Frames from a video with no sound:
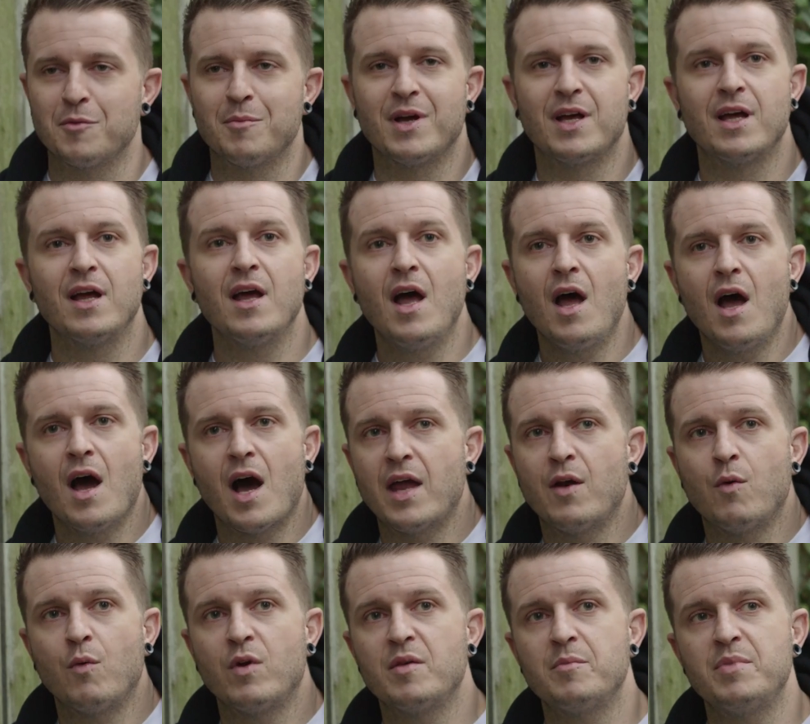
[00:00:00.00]
but I
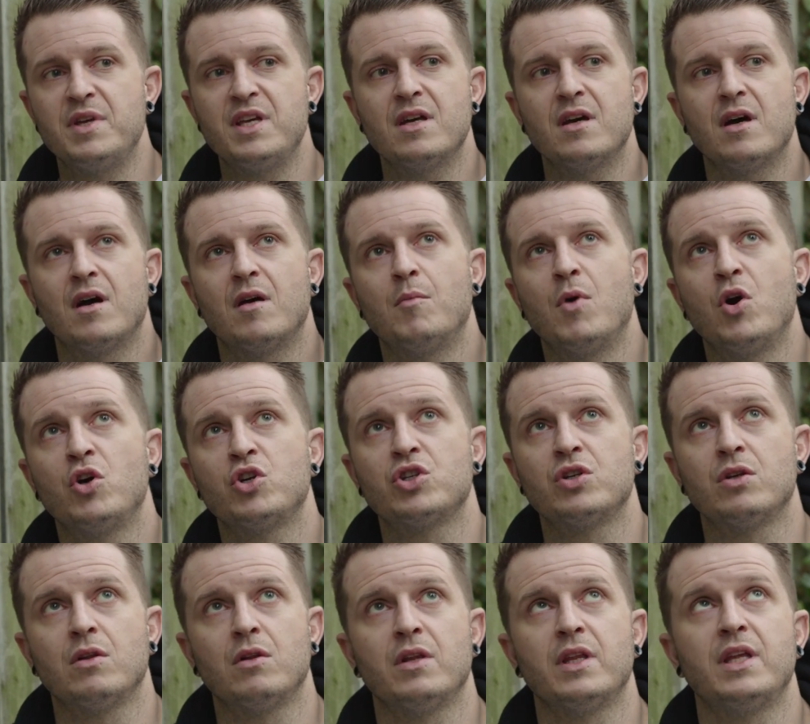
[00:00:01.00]
don't want to be
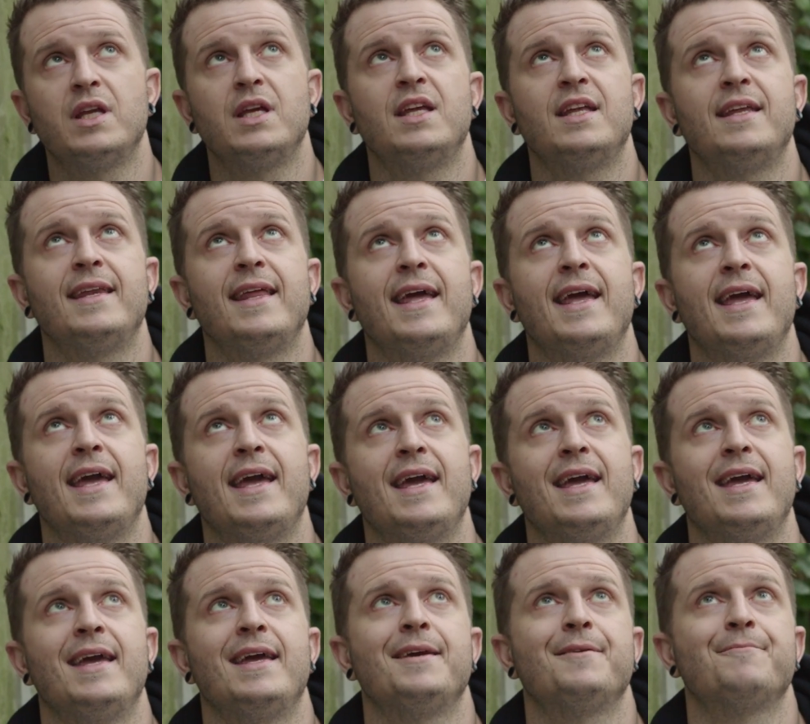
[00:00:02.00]
emotional in
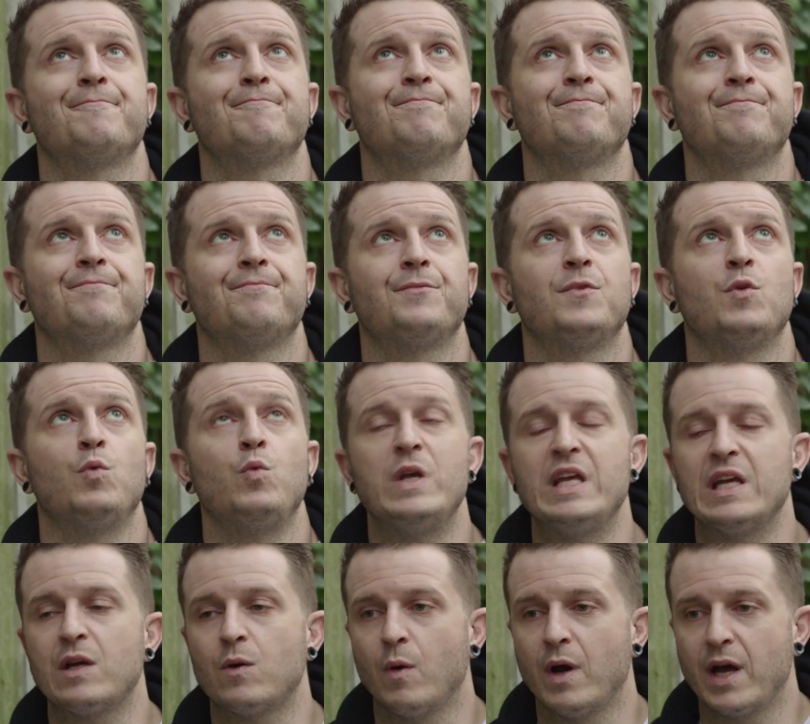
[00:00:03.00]
a
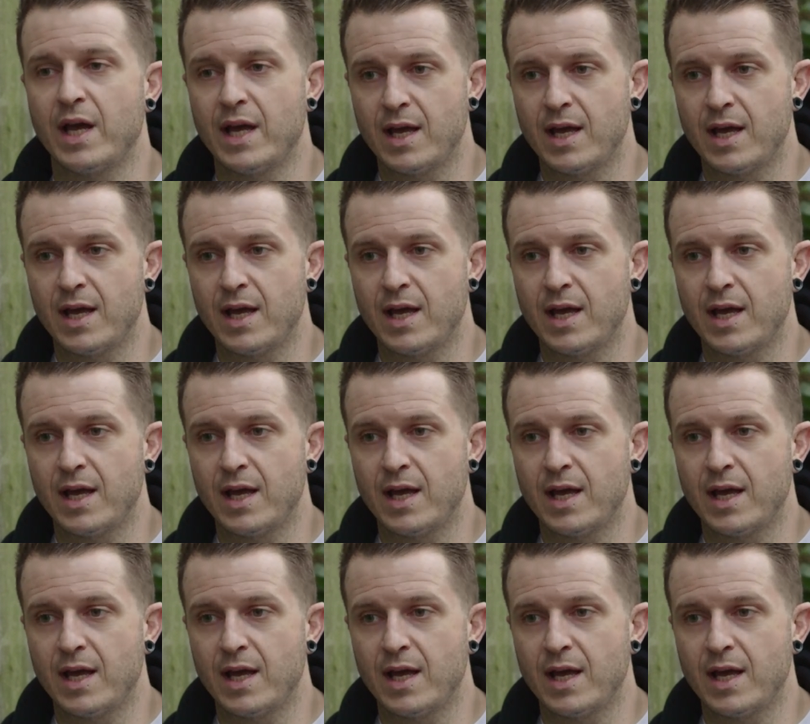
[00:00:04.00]
weak way.